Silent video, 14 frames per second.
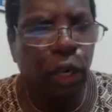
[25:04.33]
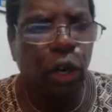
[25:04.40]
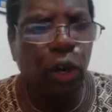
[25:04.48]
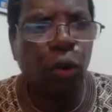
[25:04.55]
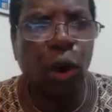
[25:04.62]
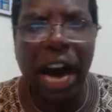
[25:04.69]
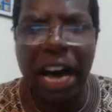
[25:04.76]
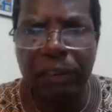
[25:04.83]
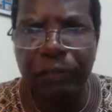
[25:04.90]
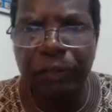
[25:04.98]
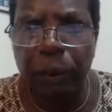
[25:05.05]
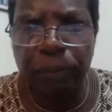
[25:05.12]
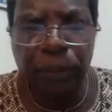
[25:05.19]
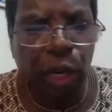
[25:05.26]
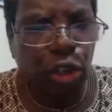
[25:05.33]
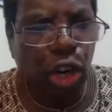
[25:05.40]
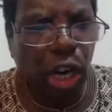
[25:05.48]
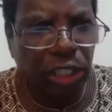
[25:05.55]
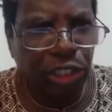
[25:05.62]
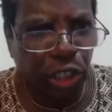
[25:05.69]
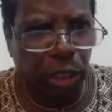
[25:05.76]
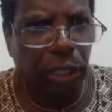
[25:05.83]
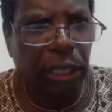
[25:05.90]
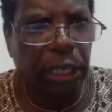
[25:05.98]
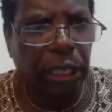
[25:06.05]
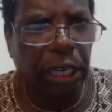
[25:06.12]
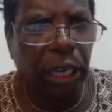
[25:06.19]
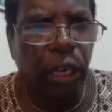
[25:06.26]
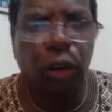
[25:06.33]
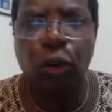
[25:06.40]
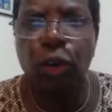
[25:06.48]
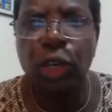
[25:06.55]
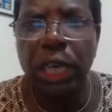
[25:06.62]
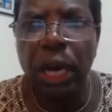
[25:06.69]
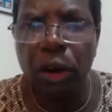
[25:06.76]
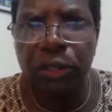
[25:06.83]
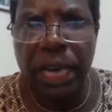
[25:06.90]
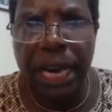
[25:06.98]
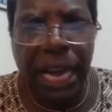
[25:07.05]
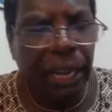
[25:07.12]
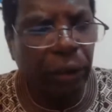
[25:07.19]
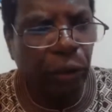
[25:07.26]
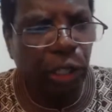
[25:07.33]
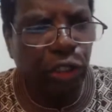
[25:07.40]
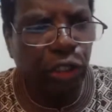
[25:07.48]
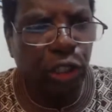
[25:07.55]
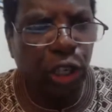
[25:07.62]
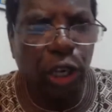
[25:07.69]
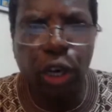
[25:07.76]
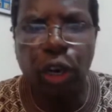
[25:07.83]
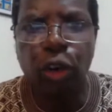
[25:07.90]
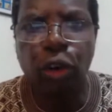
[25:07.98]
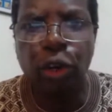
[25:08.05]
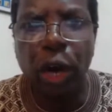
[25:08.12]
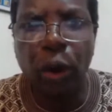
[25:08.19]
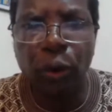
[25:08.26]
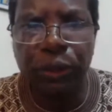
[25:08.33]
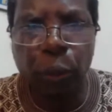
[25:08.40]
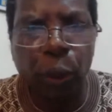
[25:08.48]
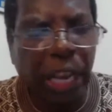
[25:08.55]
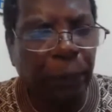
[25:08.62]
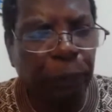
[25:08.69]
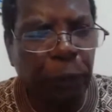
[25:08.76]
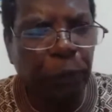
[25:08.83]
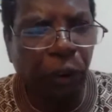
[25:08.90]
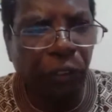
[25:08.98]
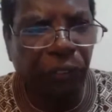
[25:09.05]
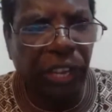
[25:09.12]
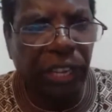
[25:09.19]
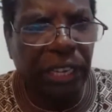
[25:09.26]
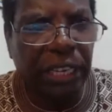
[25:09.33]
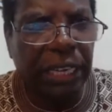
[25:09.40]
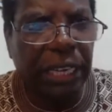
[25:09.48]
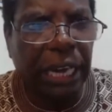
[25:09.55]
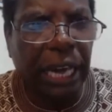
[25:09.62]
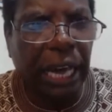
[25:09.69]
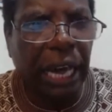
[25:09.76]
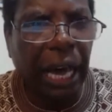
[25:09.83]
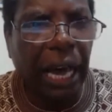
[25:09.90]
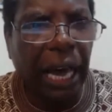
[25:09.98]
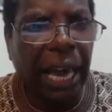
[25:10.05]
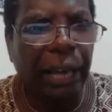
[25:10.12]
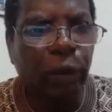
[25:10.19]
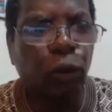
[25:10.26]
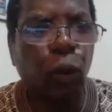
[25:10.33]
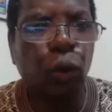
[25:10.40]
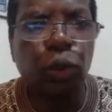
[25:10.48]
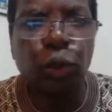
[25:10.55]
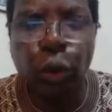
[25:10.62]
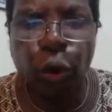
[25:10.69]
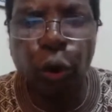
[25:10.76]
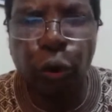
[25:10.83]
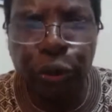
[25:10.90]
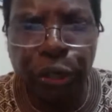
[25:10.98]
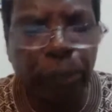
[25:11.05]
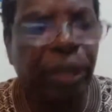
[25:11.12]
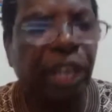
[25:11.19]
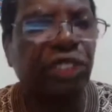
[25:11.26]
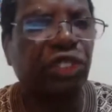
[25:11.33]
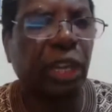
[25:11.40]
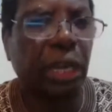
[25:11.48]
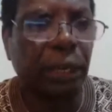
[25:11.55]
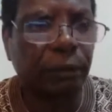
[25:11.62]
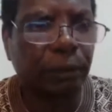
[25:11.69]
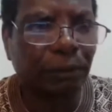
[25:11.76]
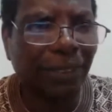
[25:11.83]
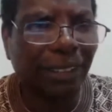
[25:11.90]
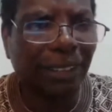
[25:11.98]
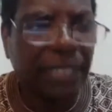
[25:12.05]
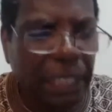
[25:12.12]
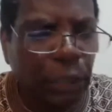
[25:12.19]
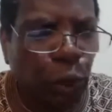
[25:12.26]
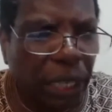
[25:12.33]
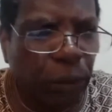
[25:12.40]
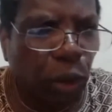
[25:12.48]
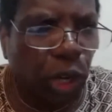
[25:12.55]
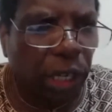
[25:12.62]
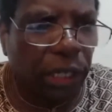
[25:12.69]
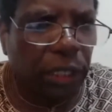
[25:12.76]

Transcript: who are from the culture, who know the language, who know the way people think, and who do the ministry. That's what he wanted.